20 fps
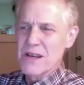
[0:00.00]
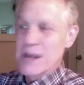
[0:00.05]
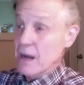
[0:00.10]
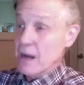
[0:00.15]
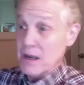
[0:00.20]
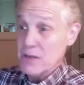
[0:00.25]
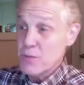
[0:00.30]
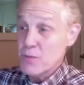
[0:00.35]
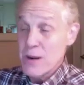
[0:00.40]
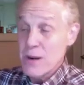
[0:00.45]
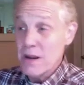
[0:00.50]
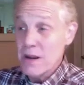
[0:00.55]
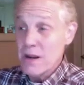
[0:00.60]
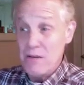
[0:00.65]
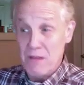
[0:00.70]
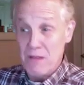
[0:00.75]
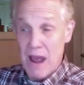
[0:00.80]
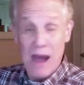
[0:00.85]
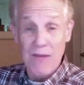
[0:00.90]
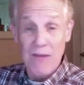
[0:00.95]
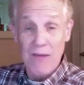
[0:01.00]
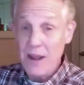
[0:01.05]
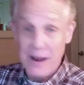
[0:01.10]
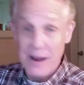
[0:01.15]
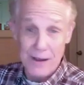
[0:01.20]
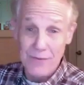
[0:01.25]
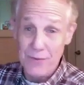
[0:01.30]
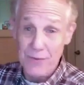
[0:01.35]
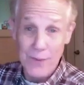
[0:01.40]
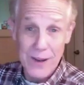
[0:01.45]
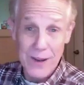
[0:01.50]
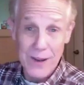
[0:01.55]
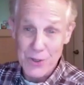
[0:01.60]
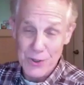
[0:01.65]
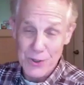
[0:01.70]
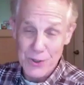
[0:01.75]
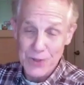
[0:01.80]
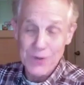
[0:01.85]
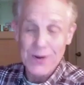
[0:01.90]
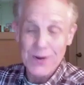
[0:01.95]
Because we didn't have any
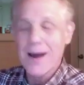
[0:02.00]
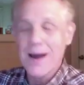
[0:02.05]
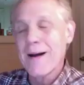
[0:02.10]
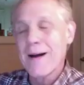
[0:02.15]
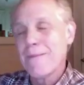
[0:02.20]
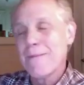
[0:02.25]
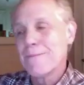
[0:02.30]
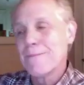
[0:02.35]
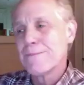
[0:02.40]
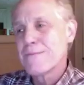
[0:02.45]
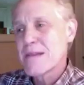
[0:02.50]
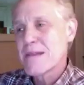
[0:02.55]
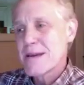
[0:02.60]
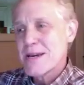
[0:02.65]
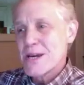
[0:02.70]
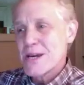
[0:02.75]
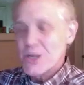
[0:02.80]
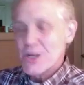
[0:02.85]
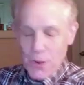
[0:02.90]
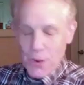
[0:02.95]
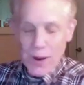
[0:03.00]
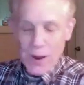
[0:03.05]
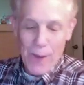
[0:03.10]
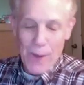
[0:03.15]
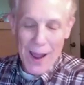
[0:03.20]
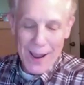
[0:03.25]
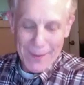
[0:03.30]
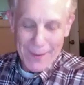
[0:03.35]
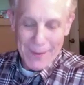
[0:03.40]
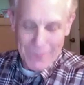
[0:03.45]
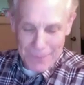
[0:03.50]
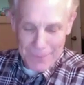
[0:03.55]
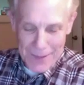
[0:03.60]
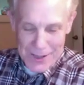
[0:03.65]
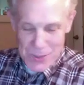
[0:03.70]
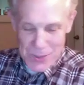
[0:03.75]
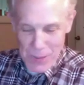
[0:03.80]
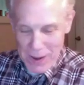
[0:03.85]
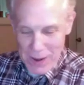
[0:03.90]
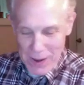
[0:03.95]
information. So anyway,
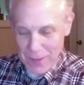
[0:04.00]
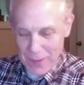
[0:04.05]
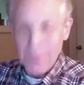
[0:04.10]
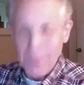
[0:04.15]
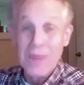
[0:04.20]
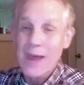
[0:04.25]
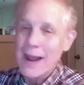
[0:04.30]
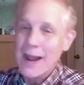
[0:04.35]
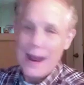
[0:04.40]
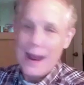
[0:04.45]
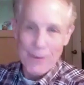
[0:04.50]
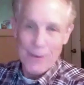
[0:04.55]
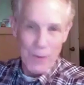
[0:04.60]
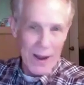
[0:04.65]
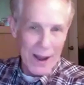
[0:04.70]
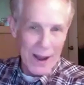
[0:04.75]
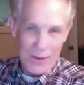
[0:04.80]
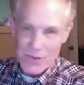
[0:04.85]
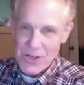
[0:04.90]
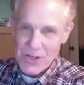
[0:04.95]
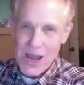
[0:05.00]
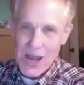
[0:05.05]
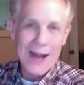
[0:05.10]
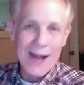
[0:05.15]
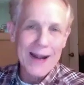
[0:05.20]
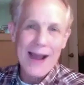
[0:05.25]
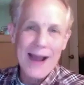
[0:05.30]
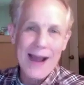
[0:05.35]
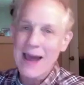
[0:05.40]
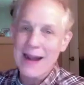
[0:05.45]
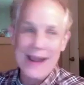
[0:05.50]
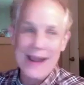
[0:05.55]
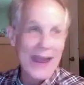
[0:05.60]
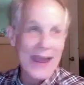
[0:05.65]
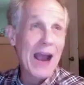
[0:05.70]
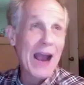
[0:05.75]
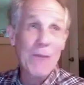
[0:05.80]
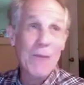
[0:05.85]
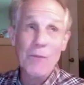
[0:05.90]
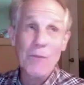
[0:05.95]
then I went outside and I had a
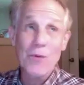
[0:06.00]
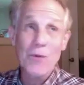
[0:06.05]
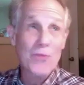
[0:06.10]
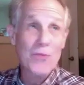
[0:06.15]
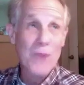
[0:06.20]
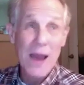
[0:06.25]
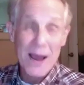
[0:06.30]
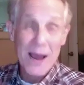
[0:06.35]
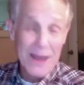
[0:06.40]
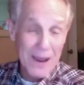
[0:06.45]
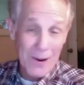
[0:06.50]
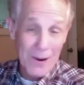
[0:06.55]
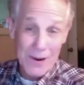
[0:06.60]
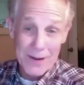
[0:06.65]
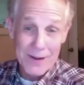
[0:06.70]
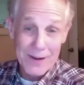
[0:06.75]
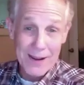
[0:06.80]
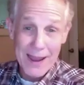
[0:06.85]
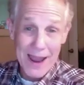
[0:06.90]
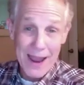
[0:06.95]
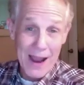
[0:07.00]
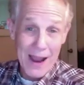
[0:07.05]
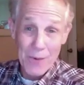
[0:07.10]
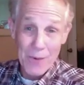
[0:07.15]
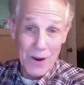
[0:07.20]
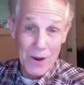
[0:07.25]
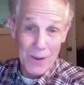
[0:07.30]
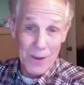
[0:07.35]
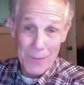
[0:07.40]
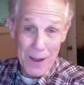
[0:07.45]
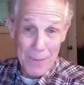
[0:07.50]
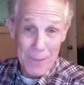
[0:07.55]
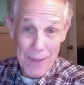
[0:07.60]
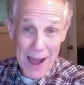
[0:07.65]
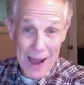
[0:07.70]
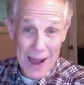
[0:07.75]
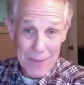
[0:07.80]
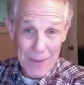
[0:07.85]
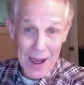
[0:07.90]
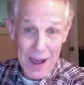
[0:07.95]
camera with me. I carried the camera in my
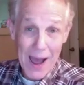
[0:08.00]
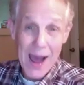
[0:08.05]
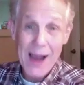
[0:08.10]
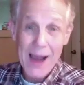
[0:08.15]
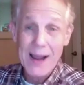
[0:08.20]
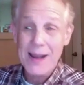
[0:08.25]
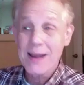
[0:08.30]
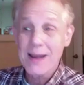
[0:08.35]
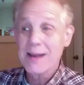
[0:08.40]
backpack.